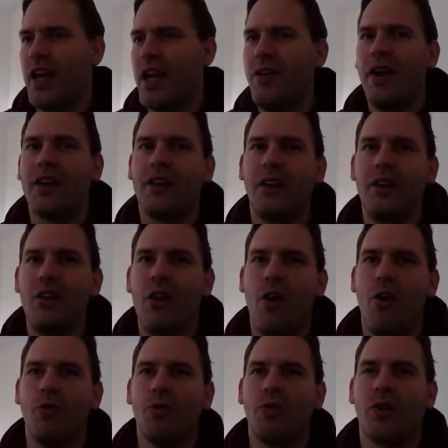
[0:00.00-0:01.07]
directly
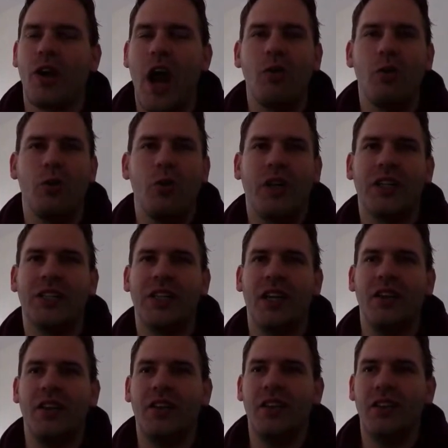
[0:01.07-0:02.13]
know how to
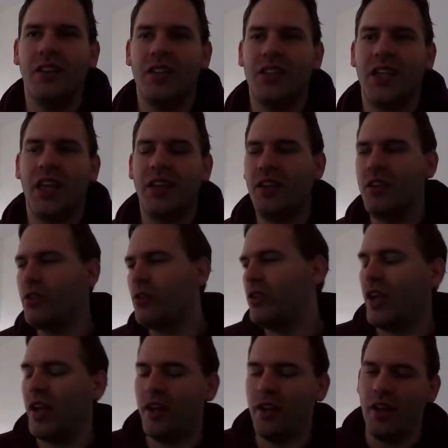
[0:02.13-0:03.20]
extend it in the setting to
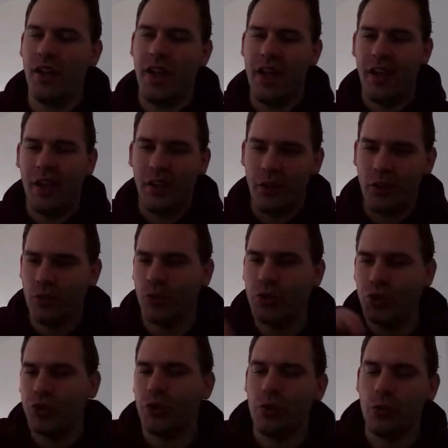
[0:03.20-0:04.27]
tell
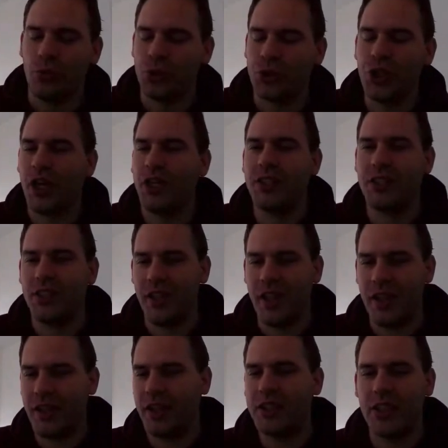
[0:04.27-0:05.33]
you use just
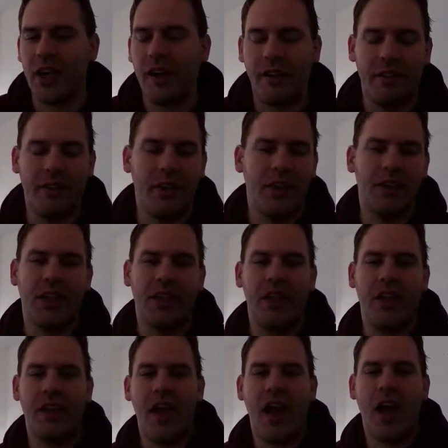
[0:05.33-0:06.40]
and exactly this and
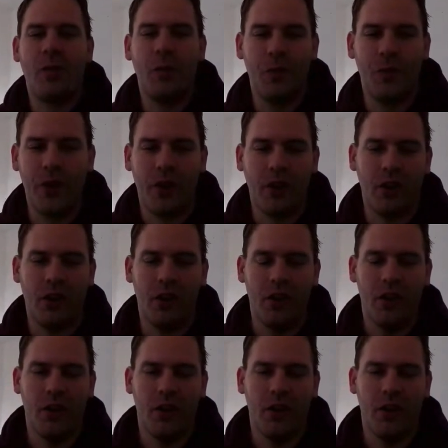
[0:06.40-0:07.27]
the attack would work.